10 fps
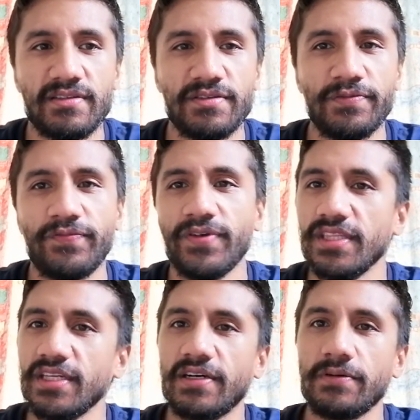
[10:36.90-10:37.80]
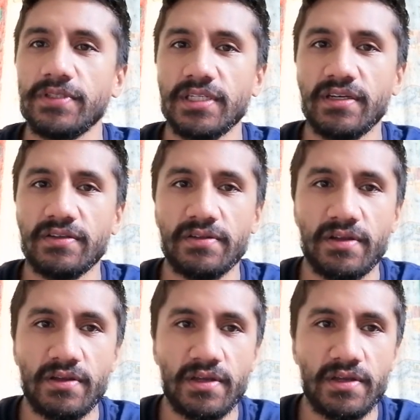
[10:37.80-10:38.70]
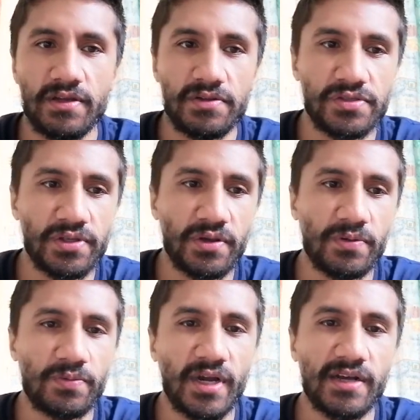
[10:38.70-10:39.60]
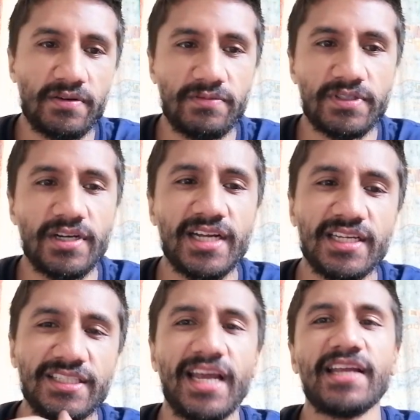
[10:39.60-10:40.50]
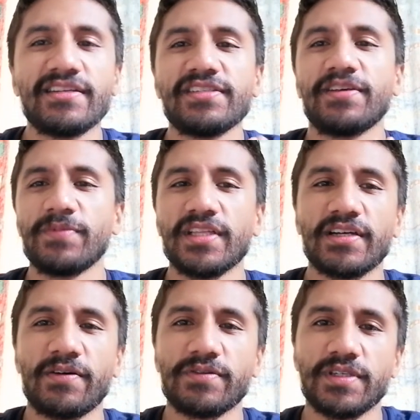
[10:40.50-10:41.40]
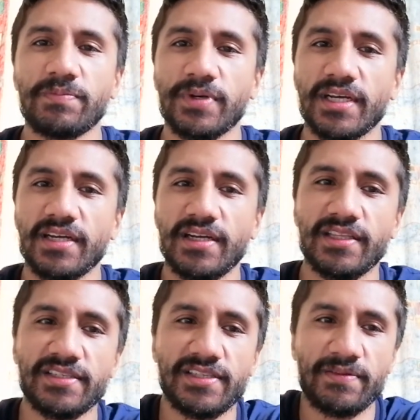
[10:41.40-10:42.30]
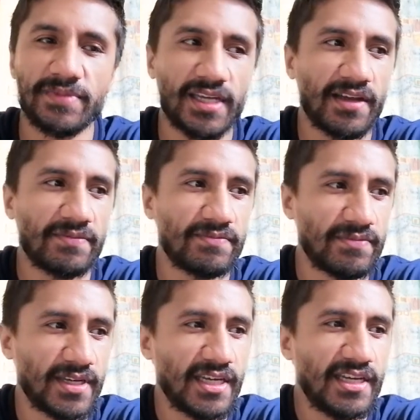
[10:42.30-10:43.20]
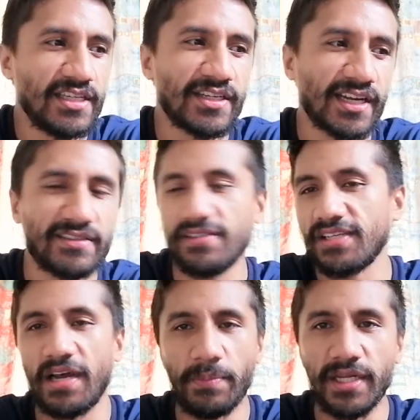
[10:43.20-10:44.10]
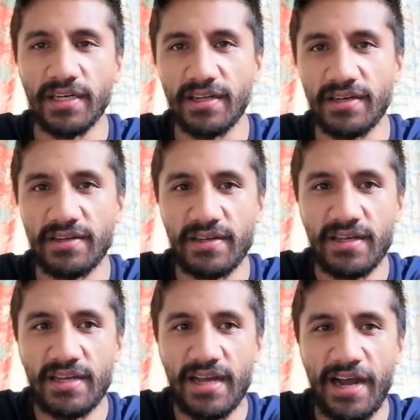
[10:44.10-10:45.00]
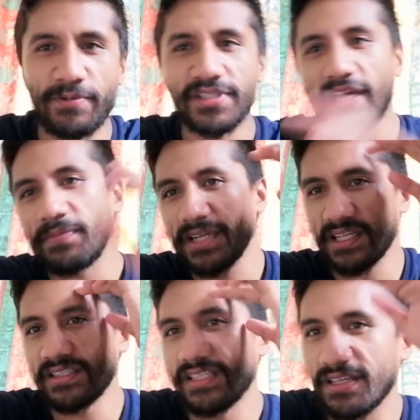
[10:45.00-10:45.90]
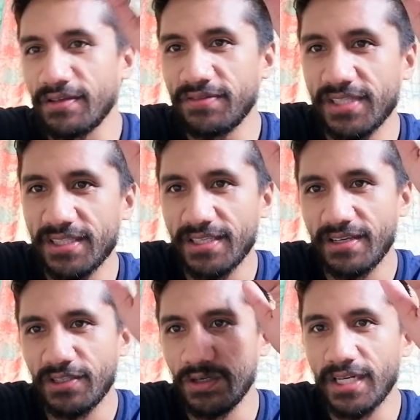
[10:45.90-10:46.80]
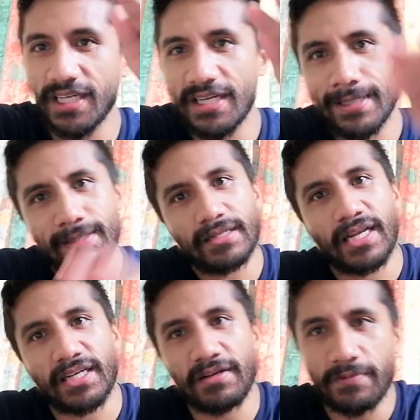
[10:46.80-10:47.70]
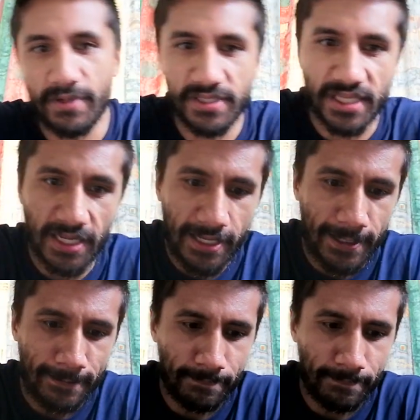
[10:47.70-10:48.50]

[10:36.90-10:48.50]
to fit the culture. So we're trying to change some of the culture, but at the same time you can't just come in. And I was coming into the youth center treating it like it was a